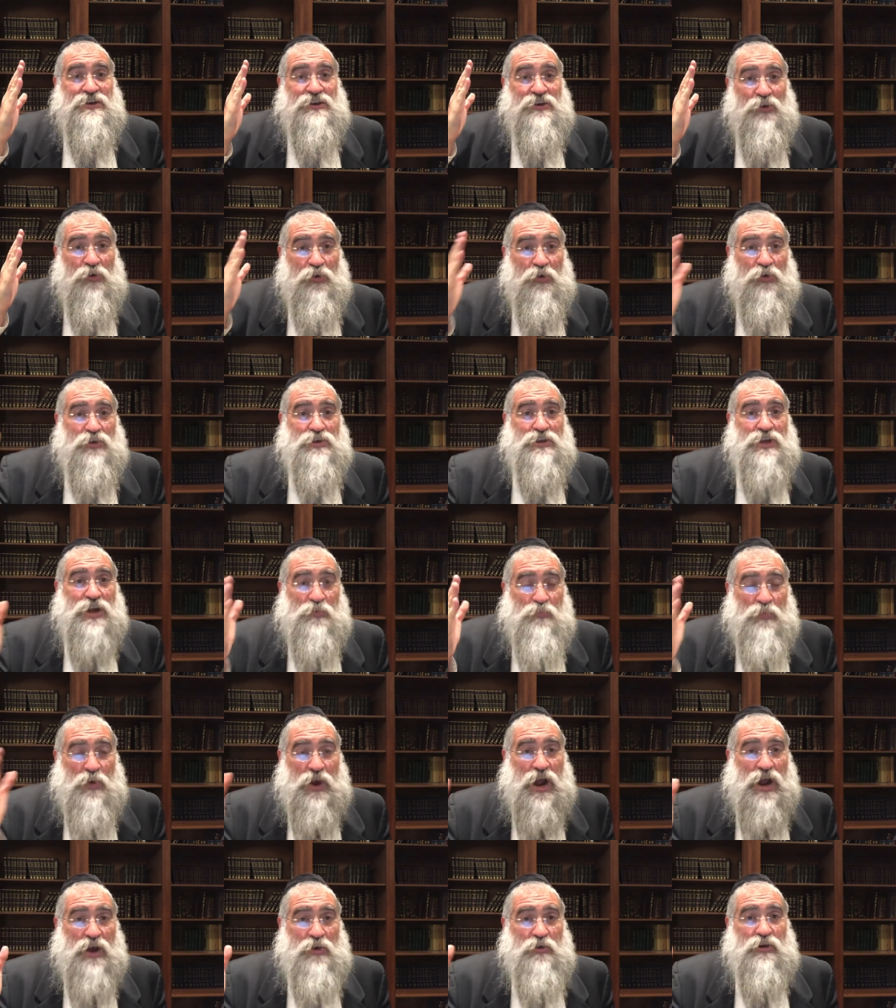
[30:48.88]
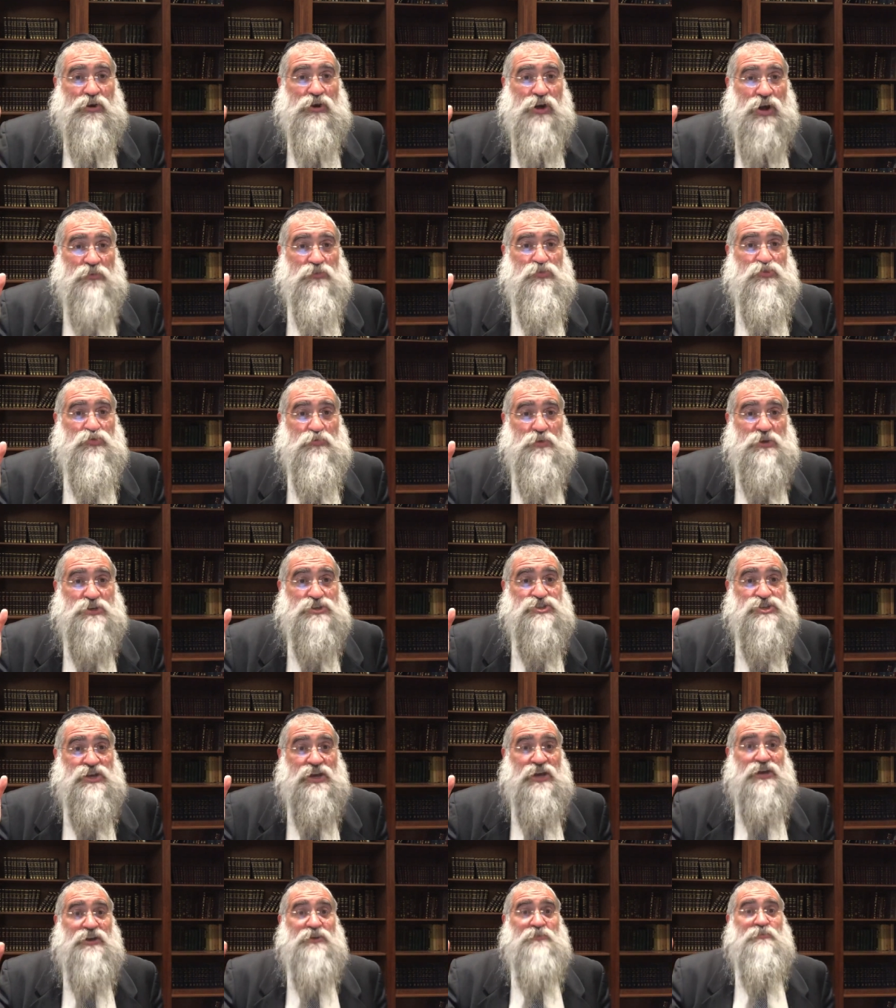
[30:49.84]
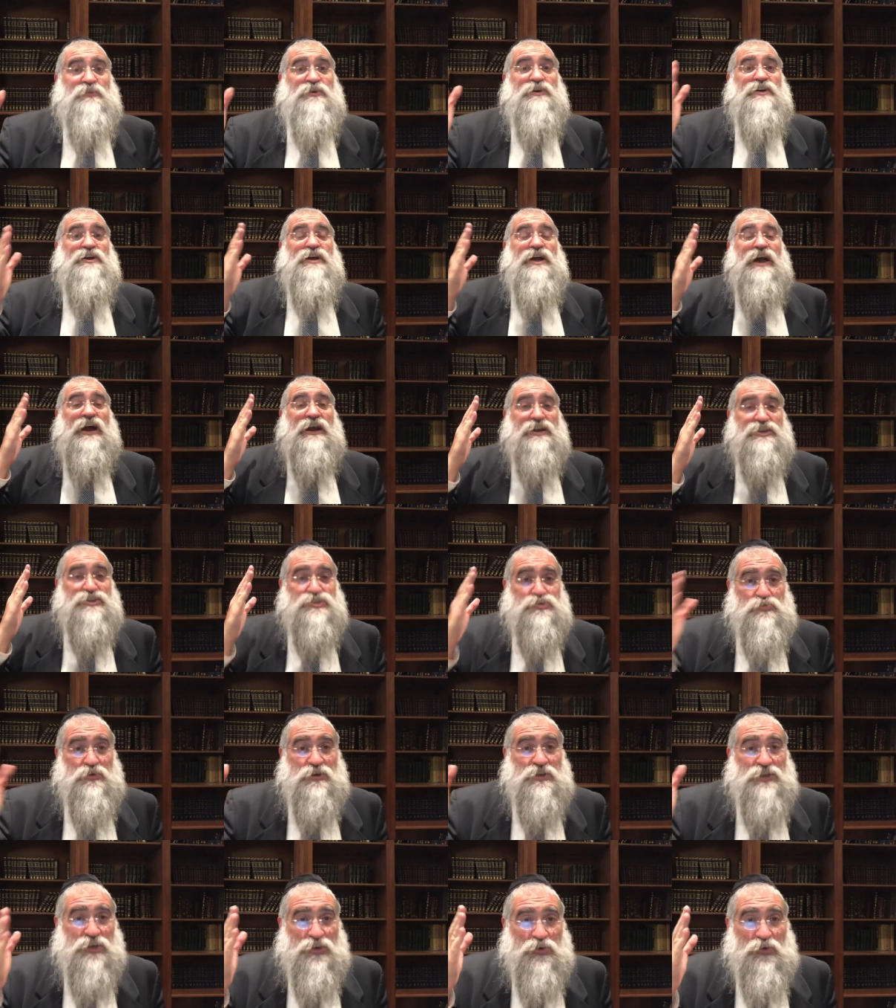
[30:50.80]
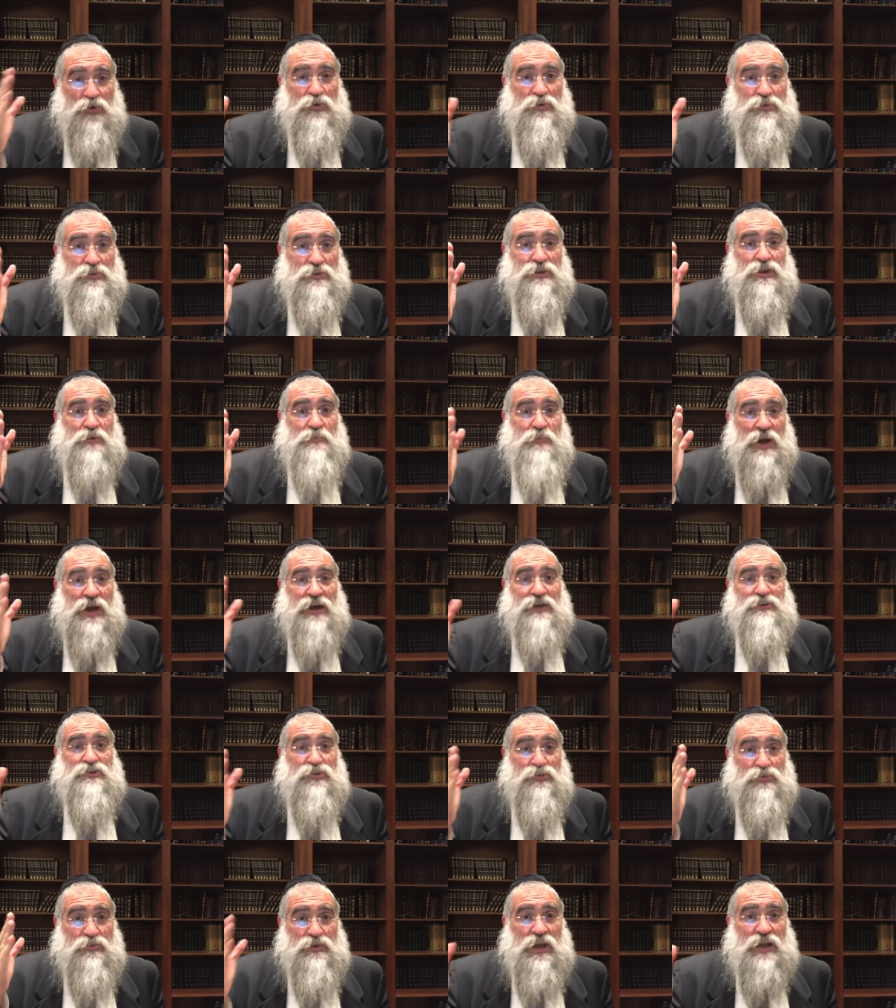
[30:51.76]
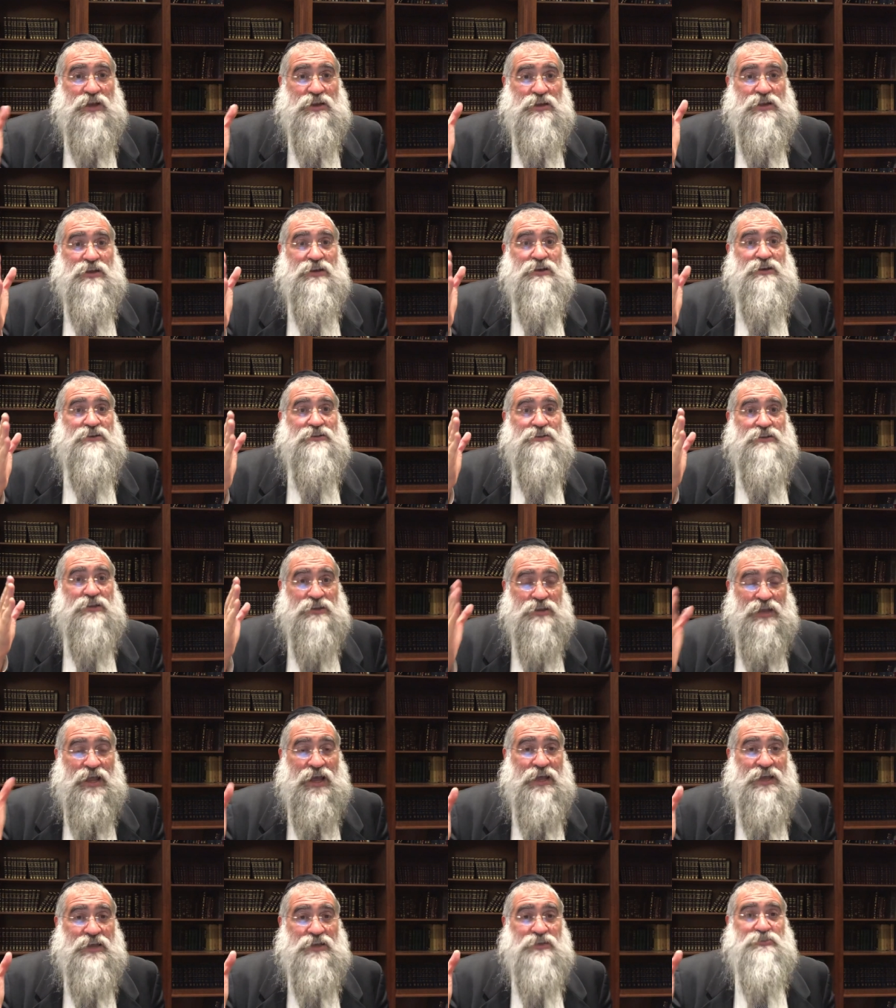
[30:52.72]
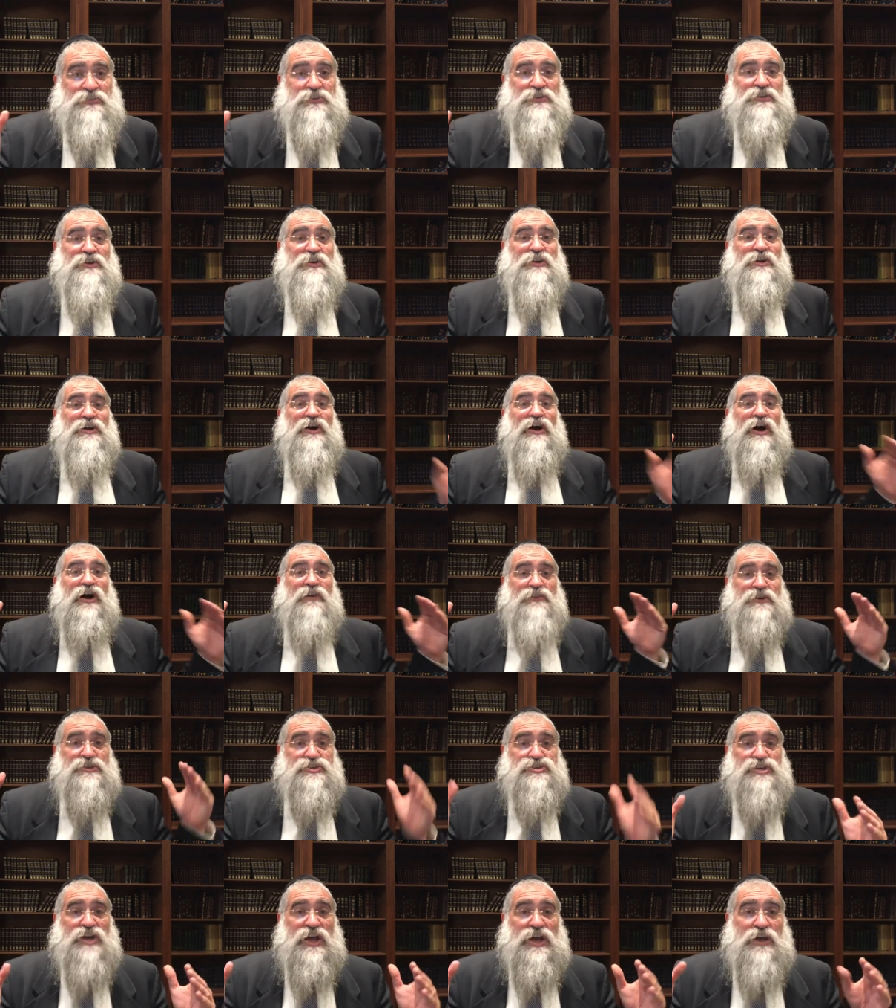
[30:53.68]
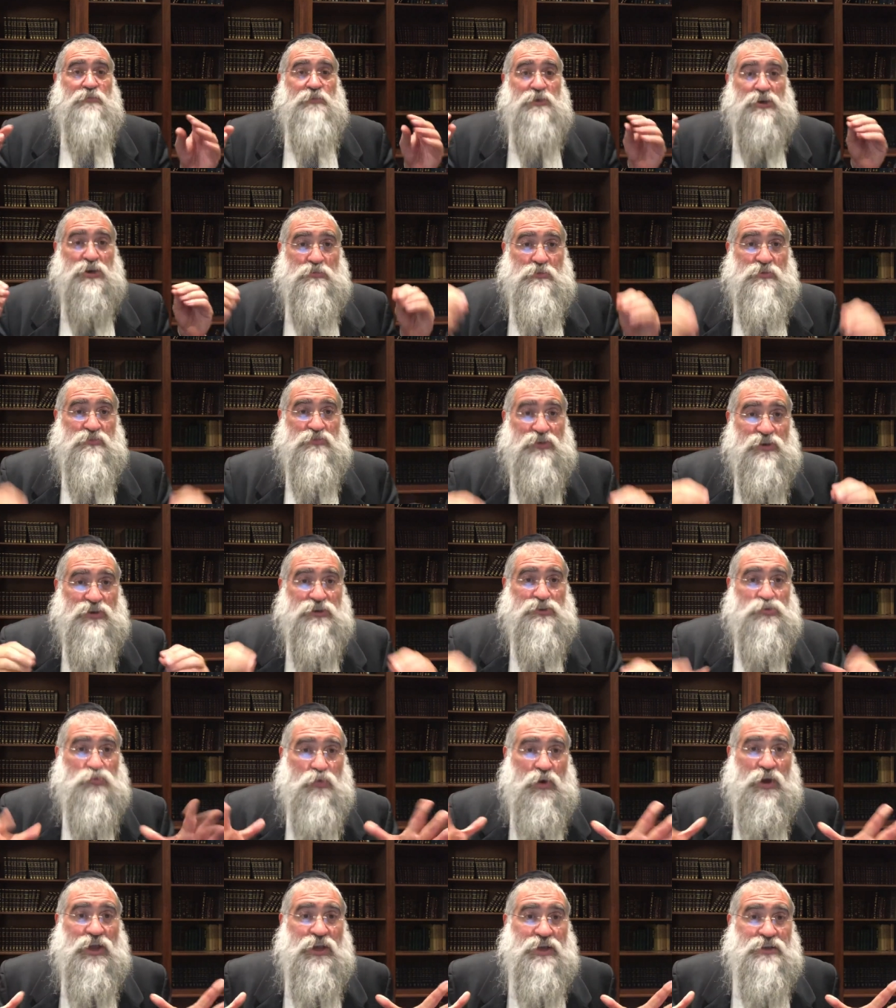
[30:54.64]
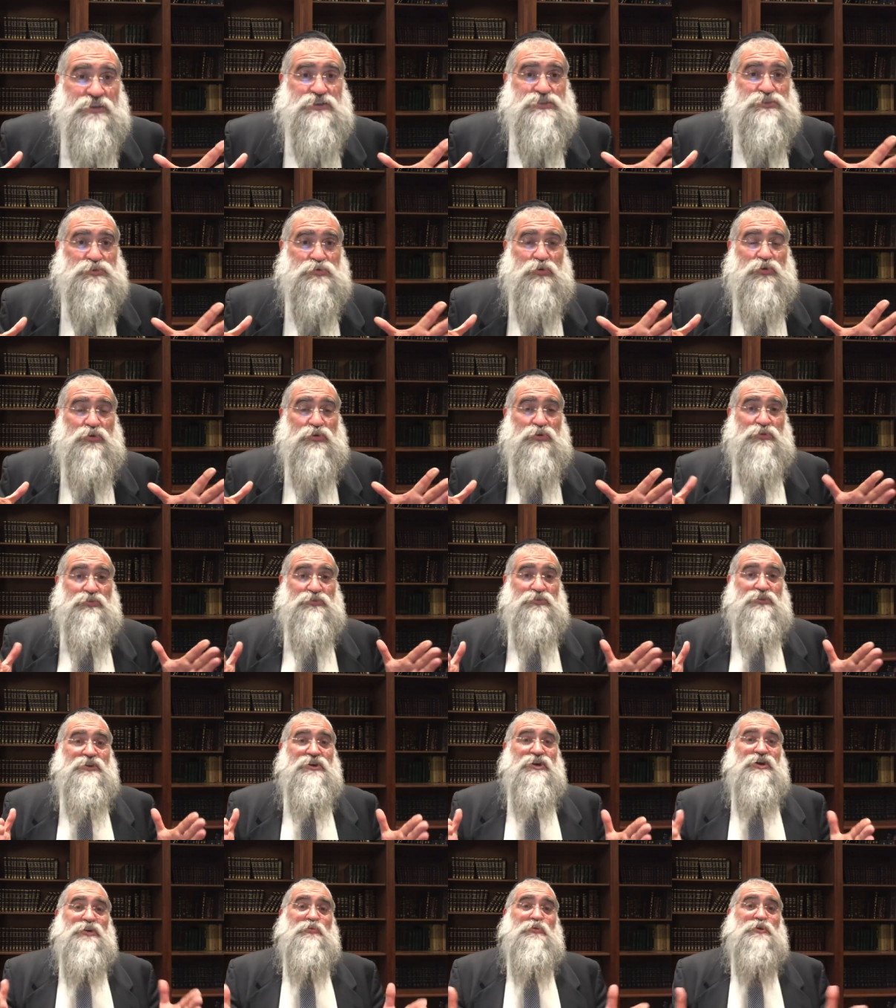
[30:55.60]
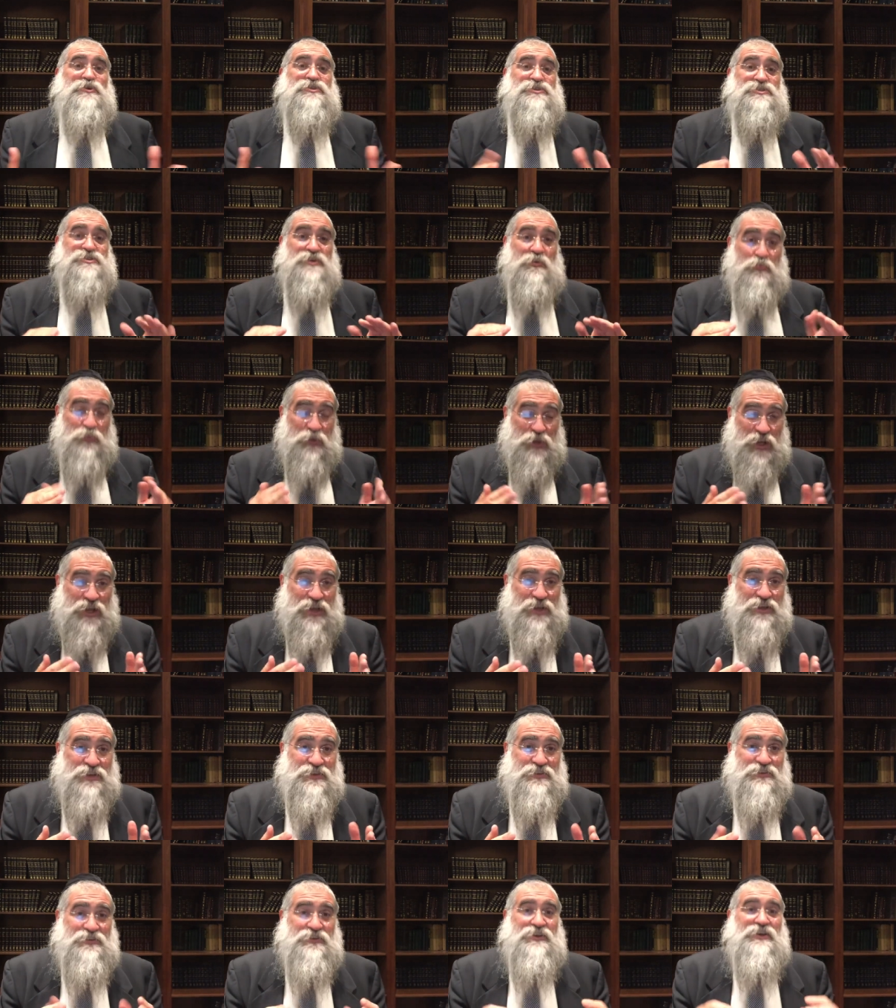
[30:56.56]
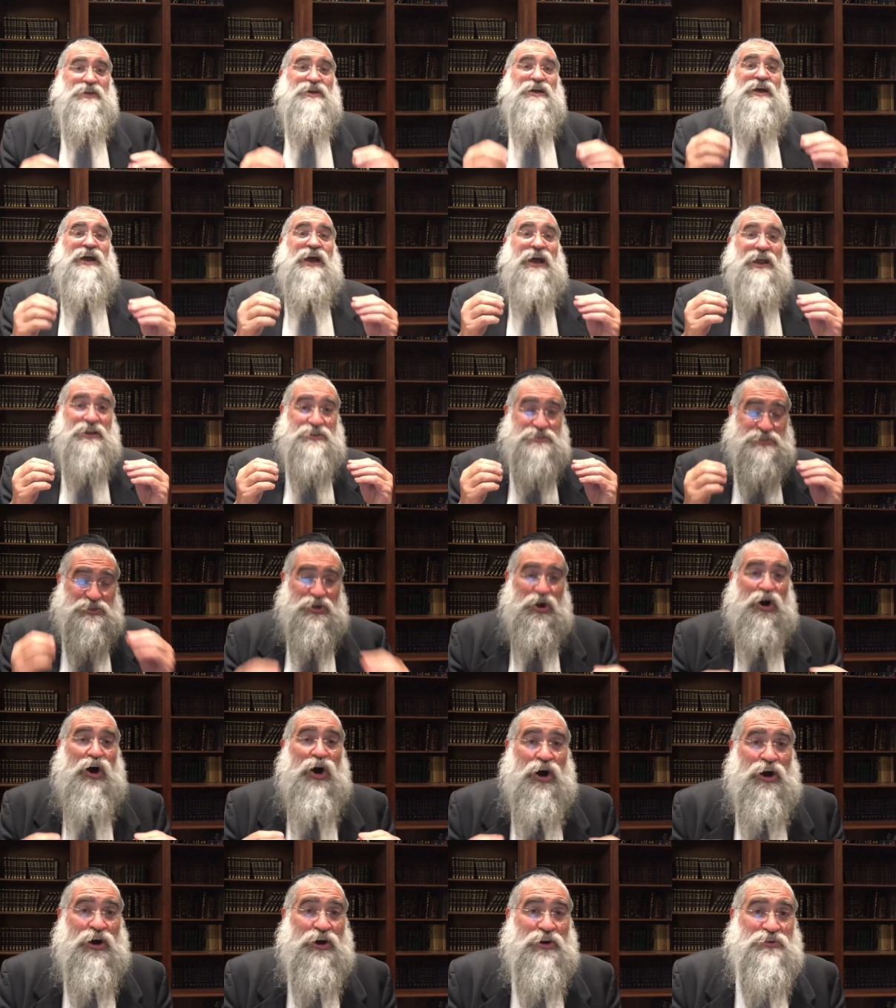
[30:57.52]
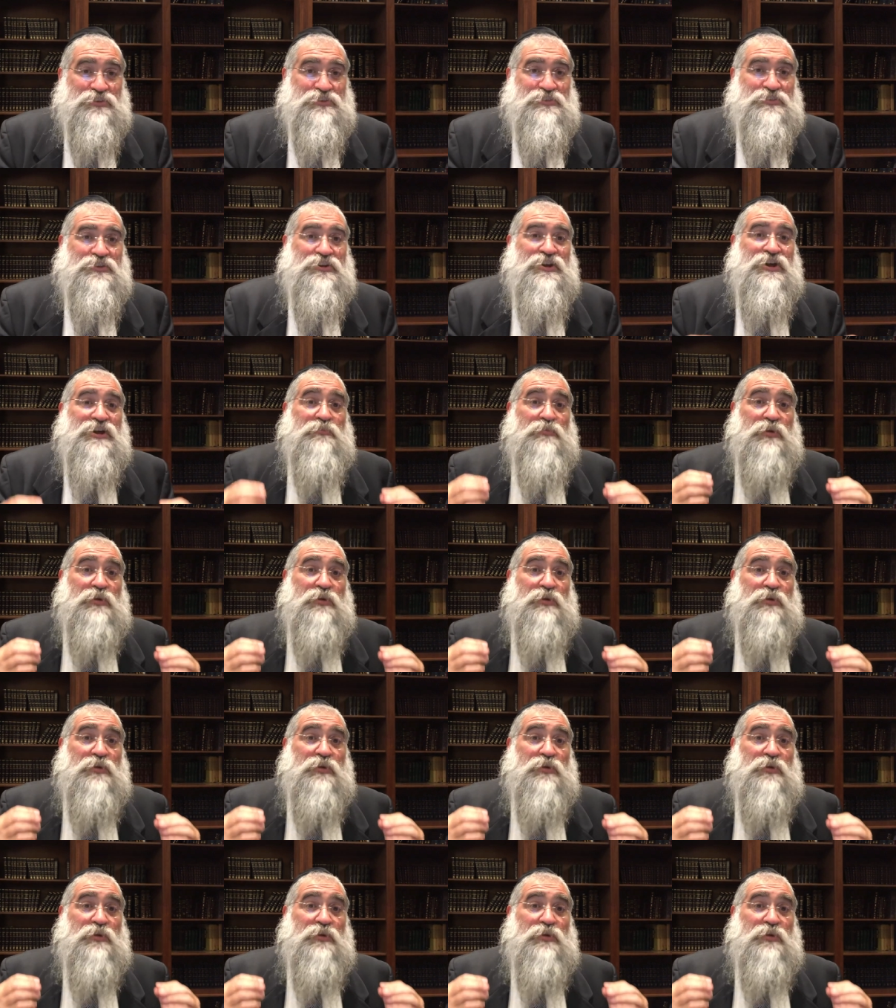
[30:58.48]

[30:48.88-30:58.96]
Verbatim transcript: all our power comes from Hashem, and it's really all about creating the light of Hashem in a revealed way in this world, which is a blend and it's an art.